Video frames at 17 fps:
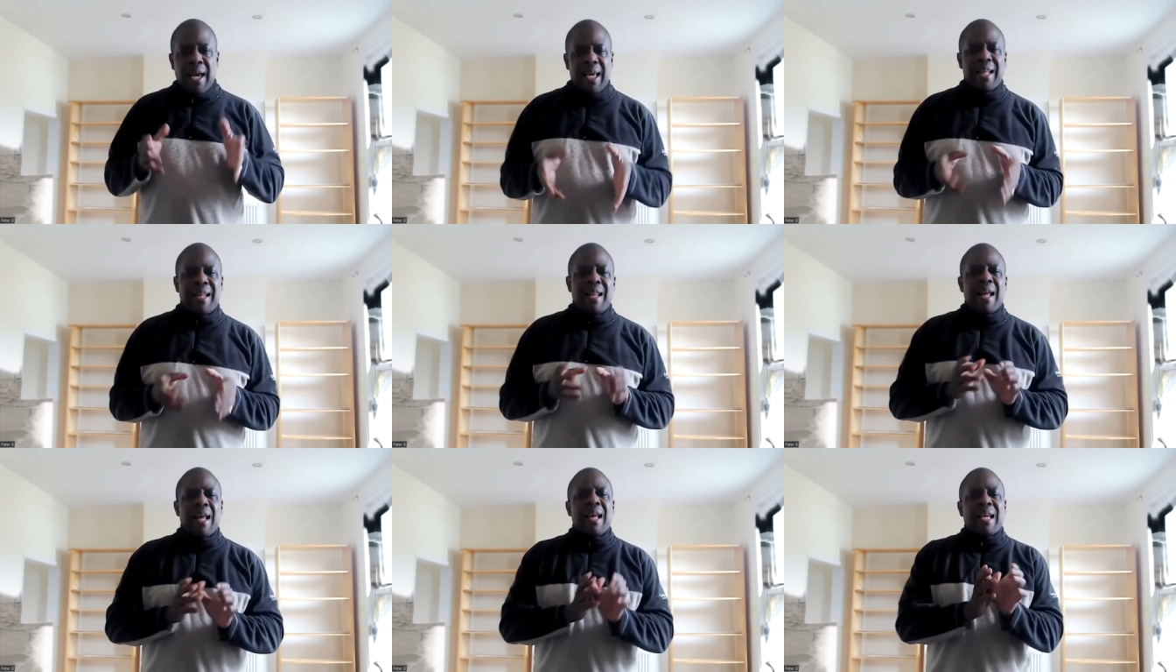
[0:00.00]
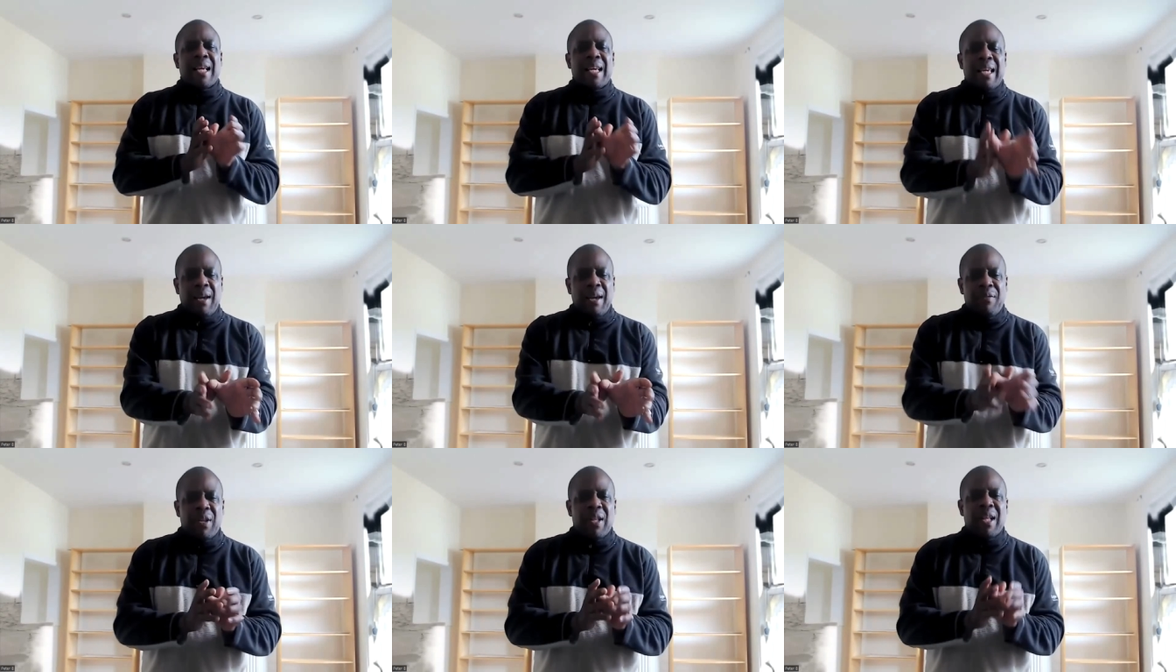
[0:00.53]
in
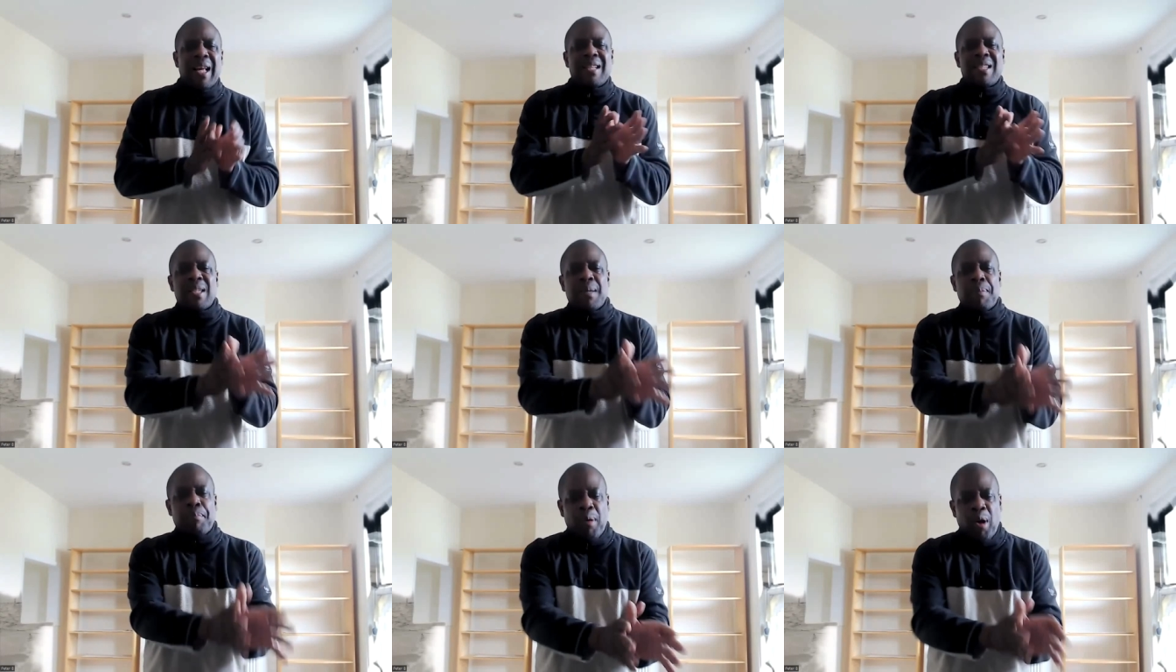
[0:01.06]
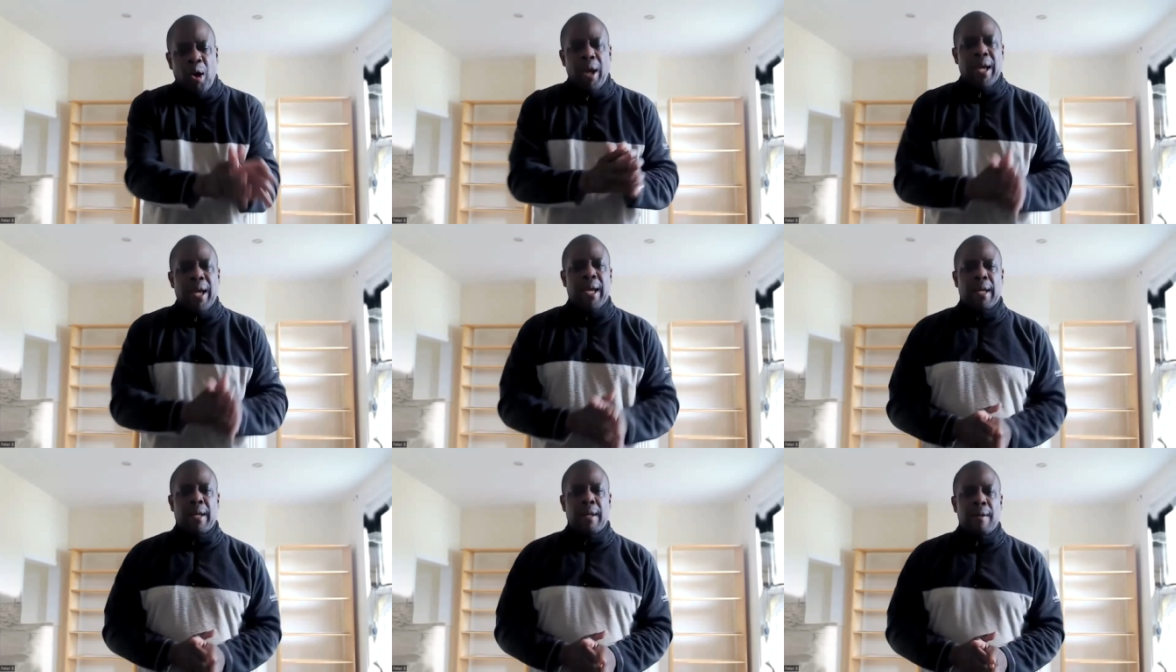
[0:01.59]
giving and
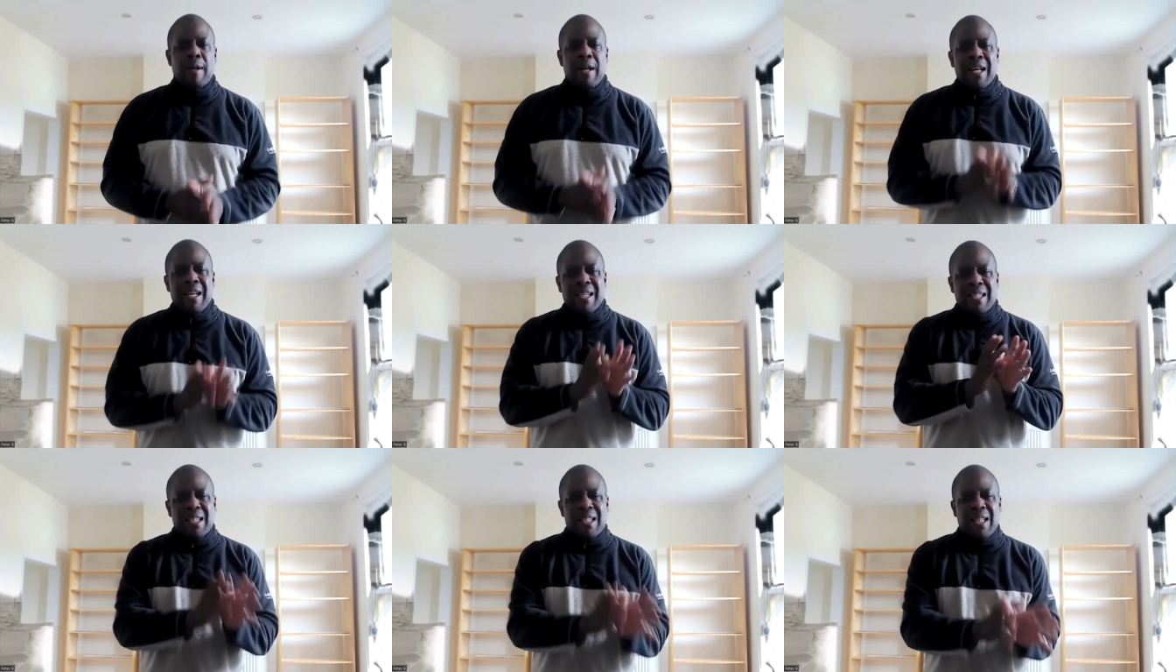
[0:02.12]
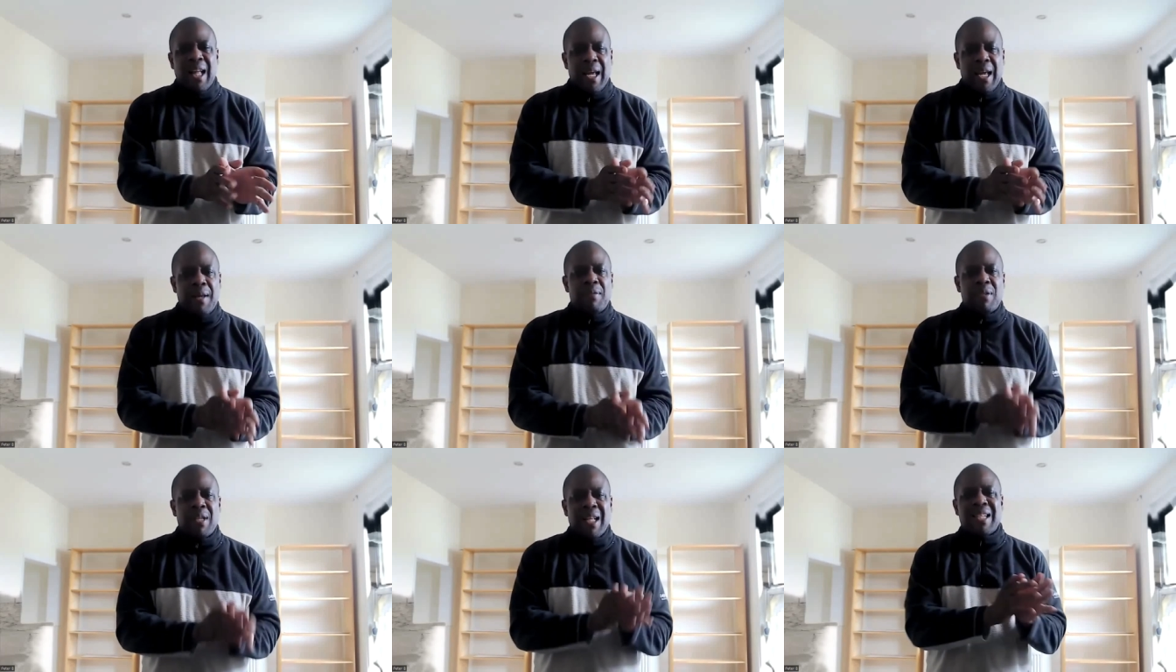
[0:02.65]
supplying
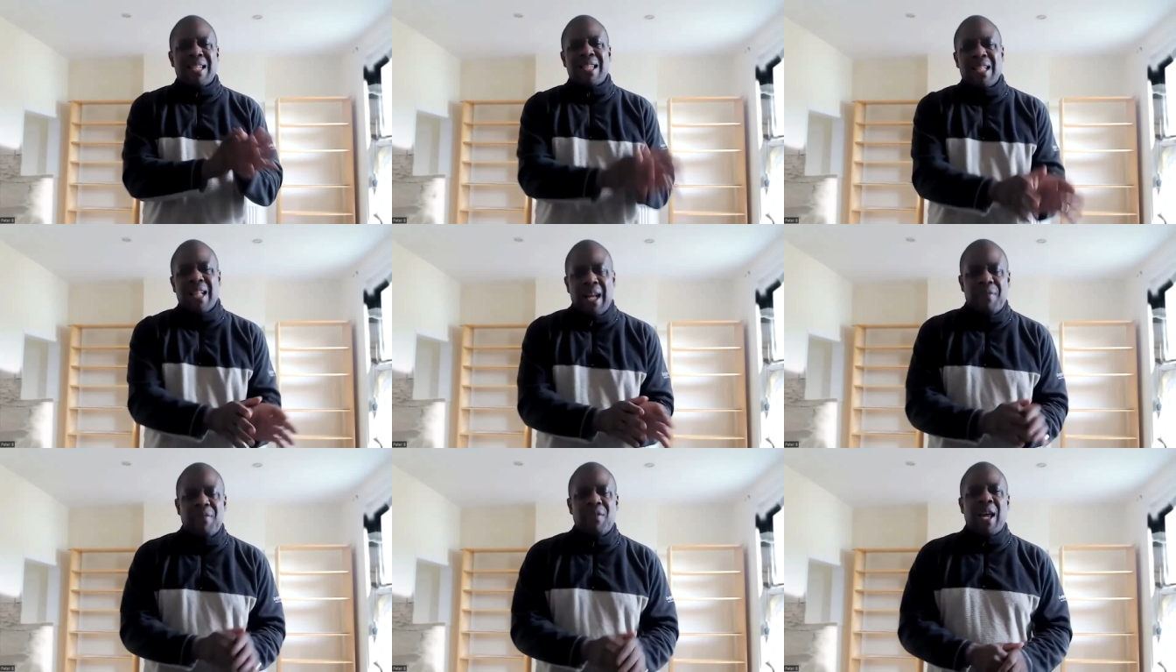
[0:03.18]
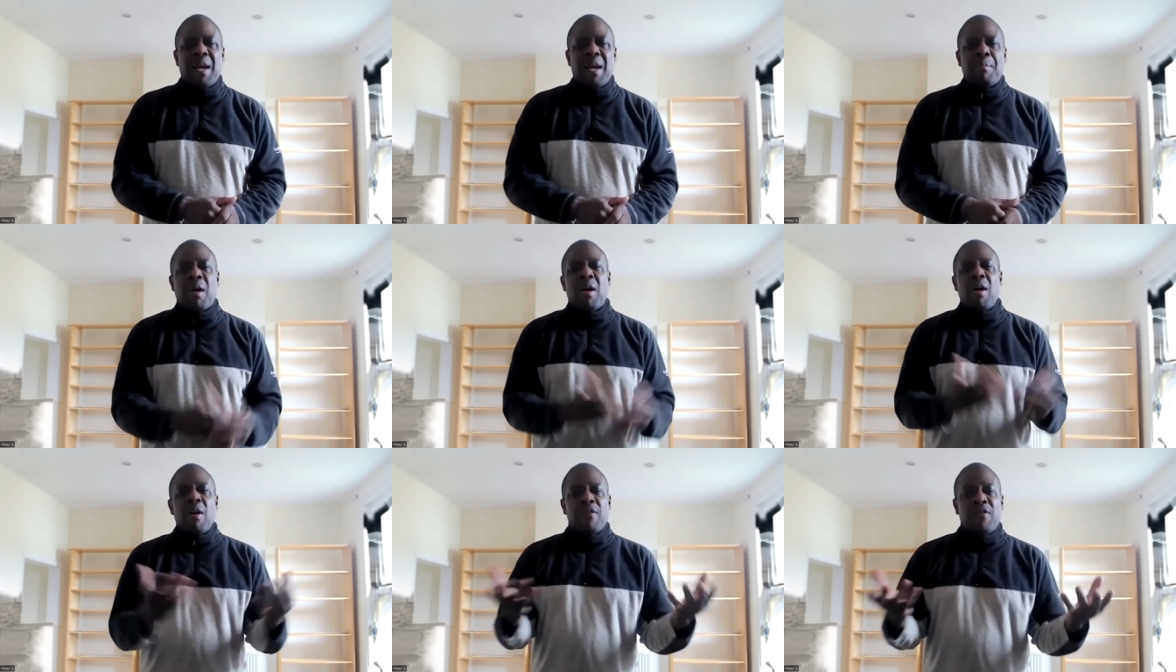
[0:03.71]
slaves and slave
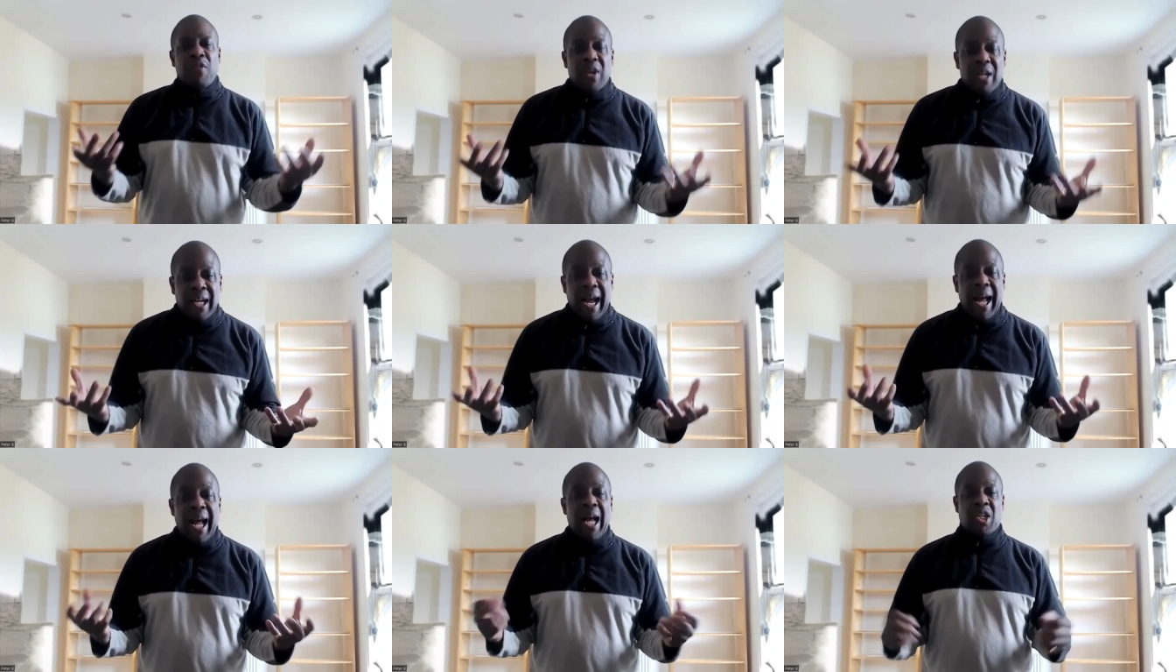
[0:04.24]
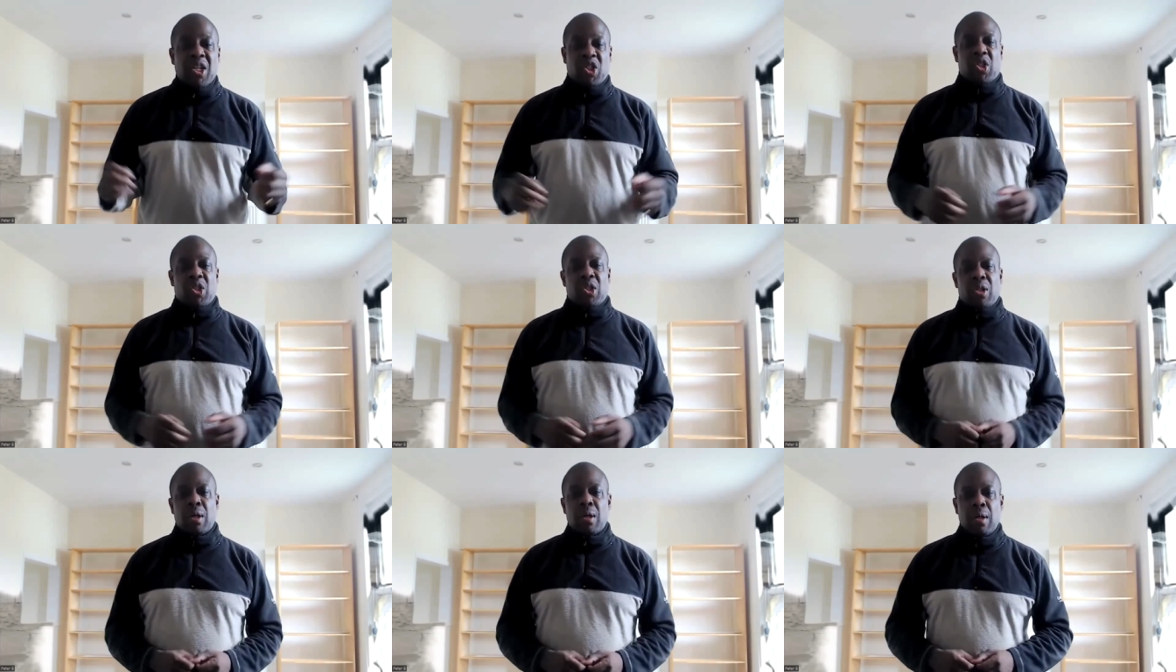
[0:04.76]
labor for
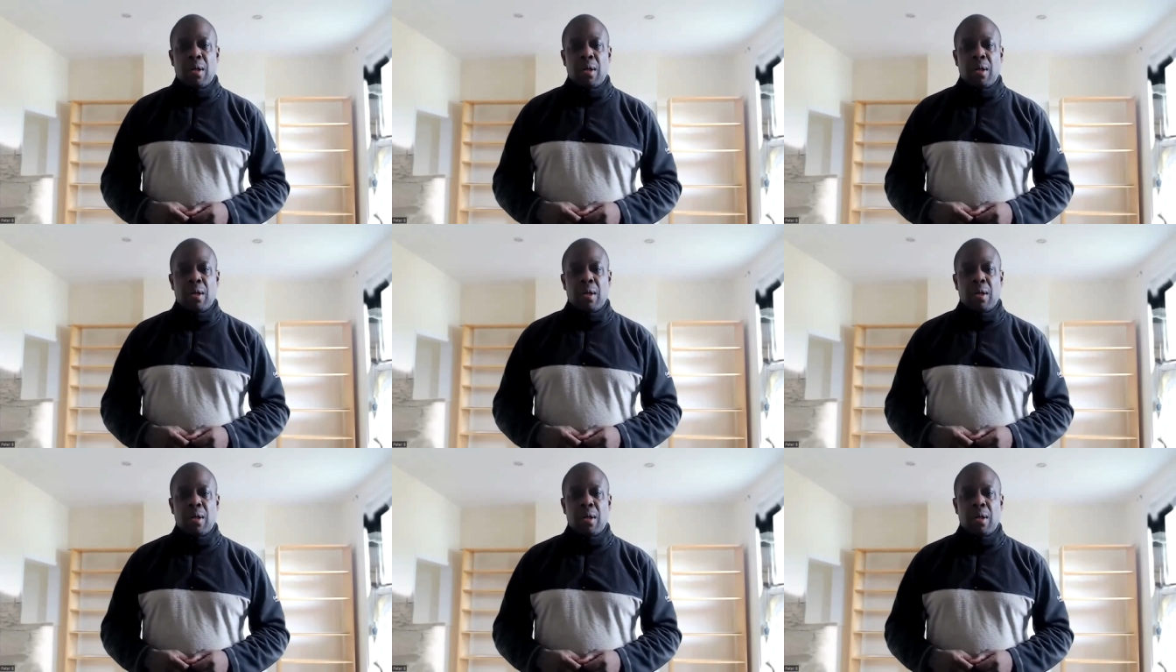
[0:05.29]
cash,